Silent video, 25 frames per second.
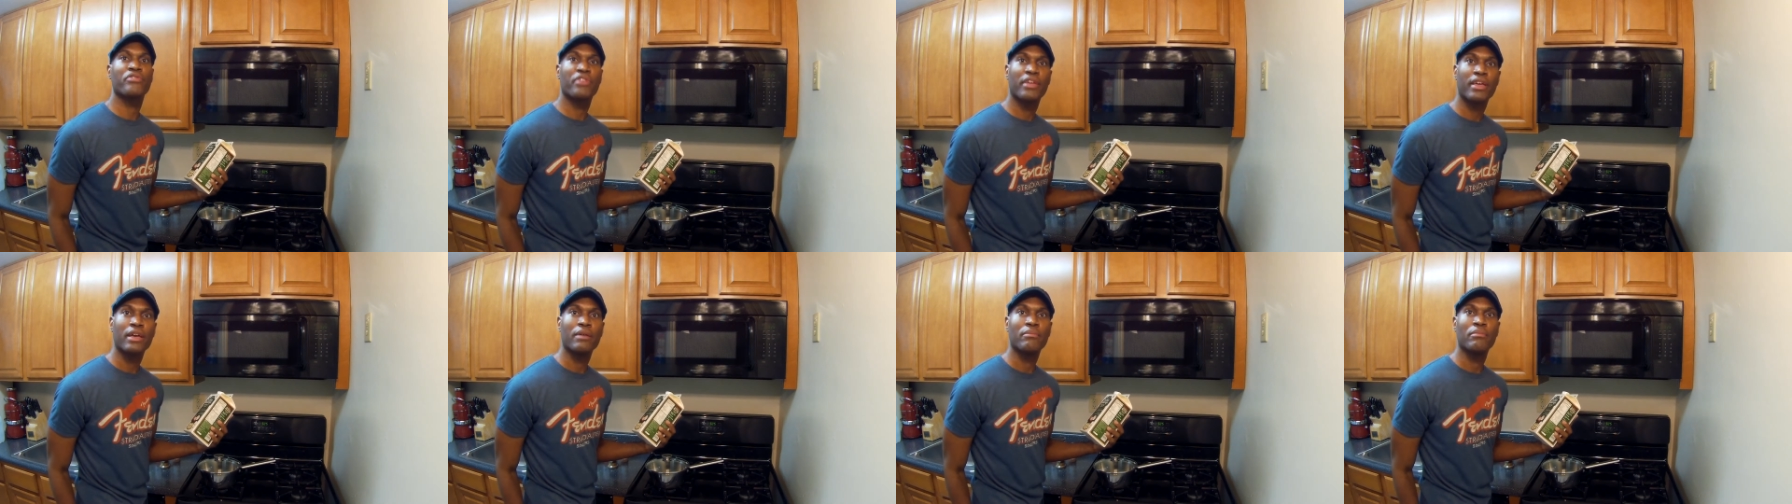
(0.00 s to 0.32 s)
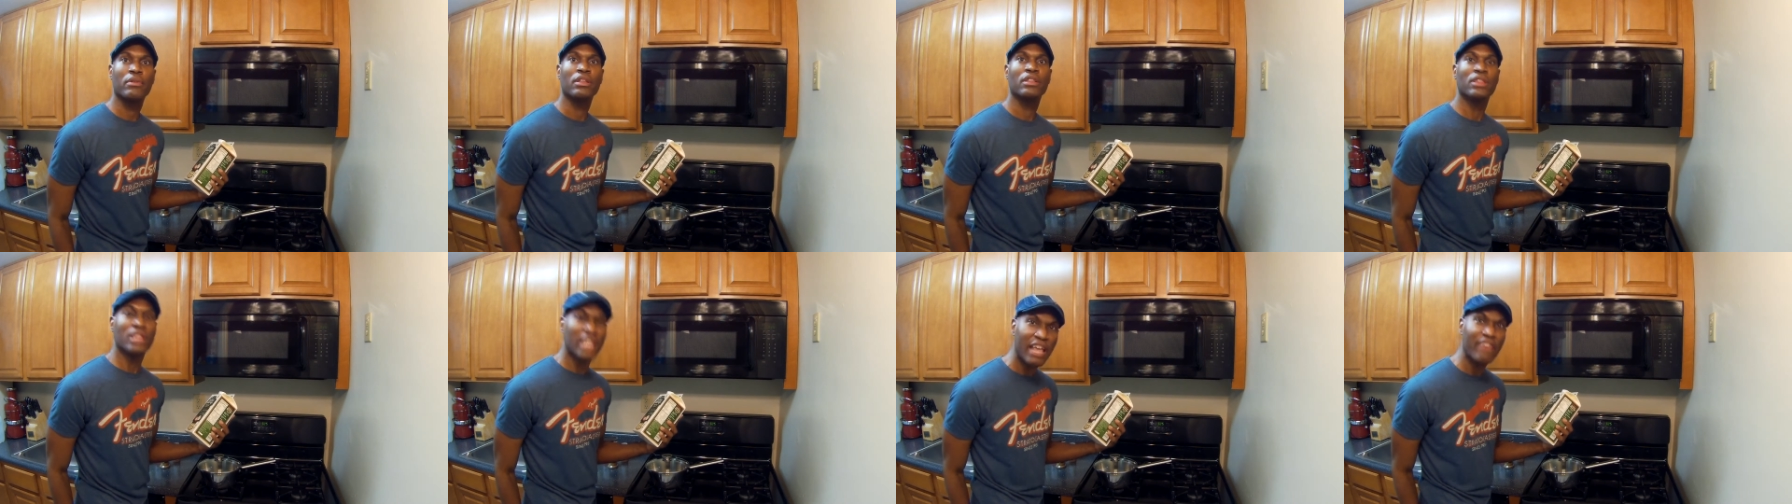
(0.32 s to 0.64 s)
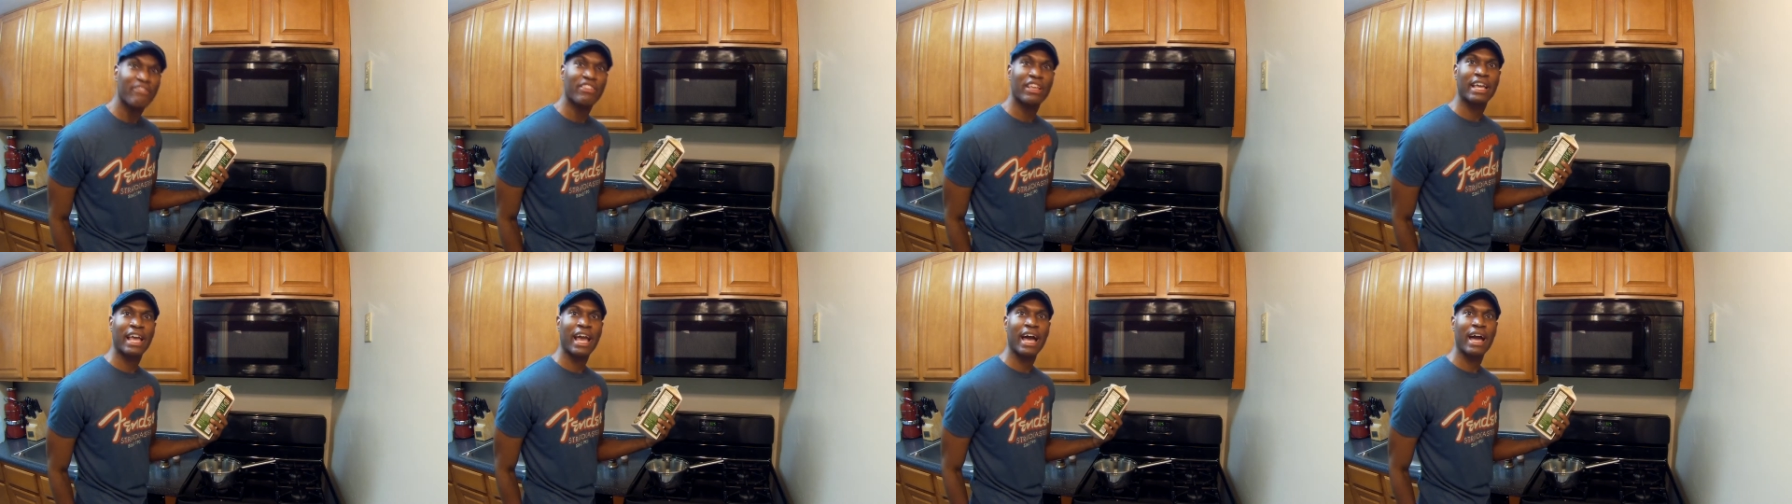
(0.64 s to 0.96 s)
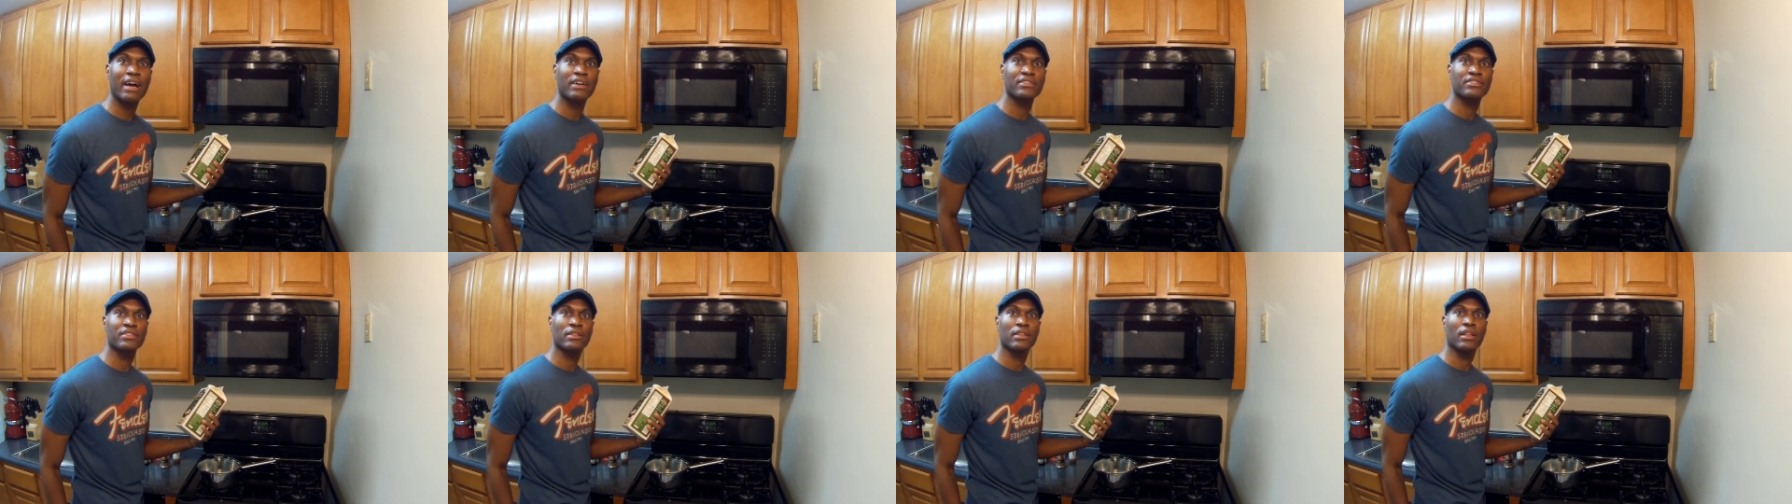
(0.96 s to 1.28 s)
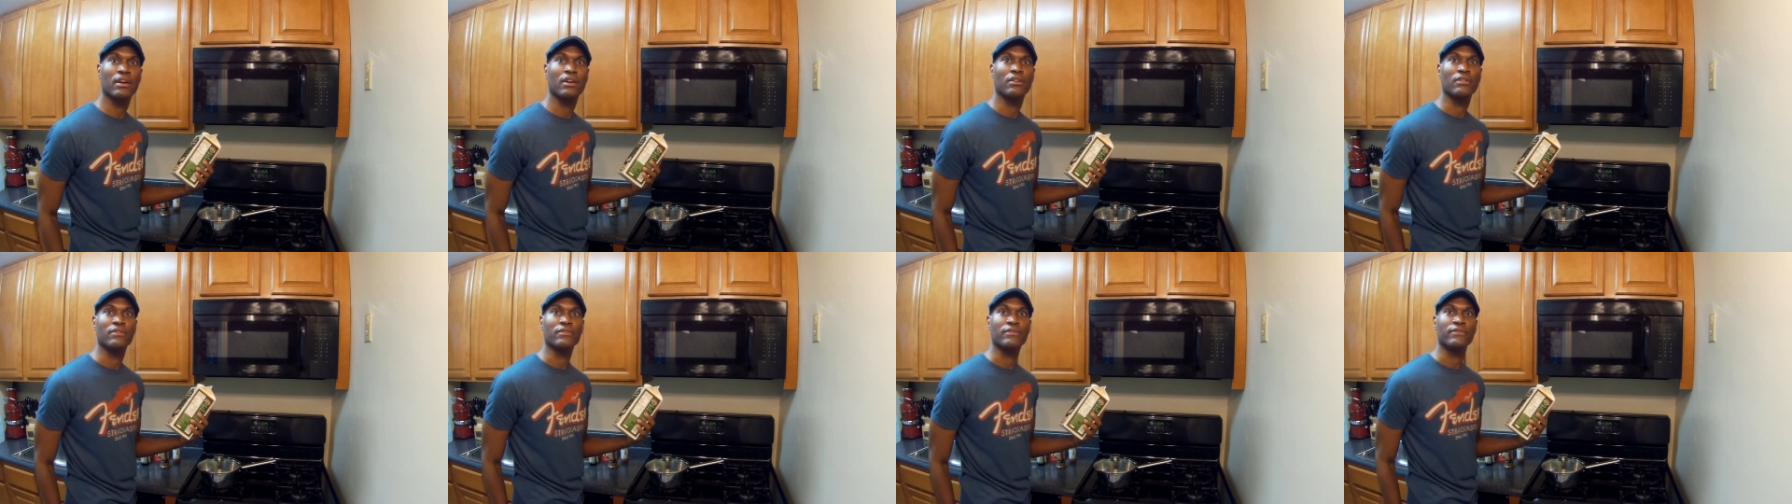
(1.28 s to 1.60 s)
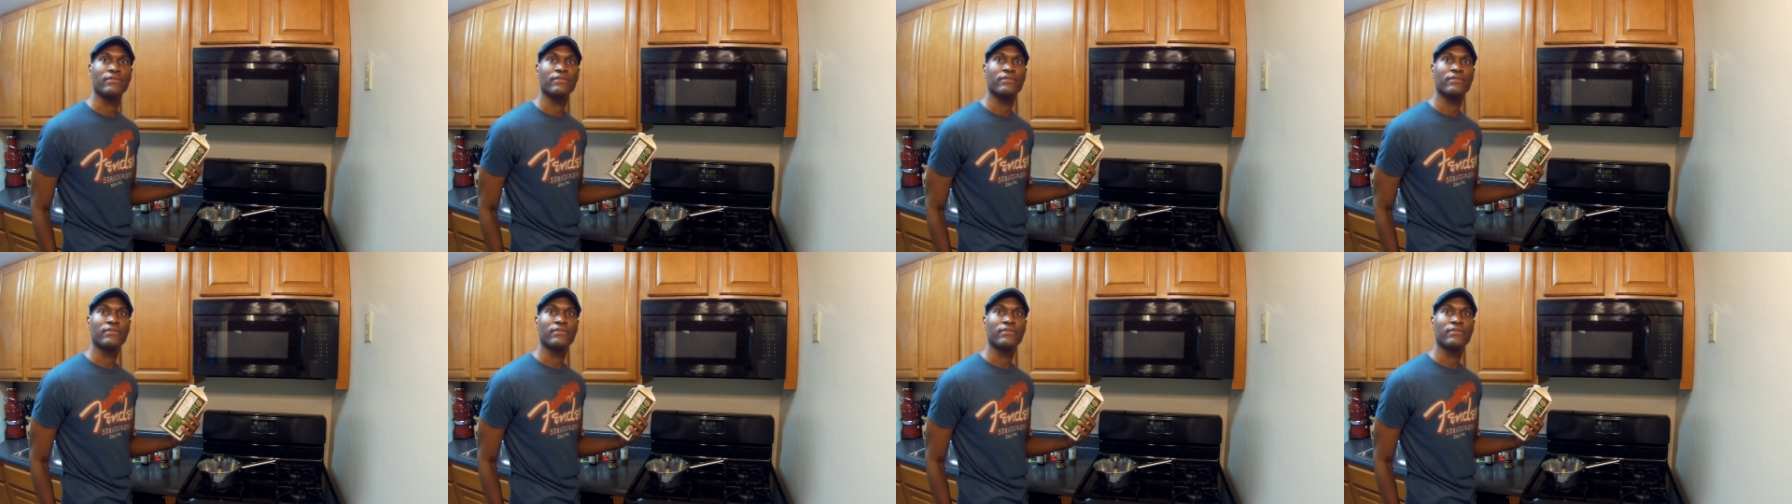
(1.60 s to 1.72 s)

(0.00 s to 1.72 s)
them. Leave the cows alone.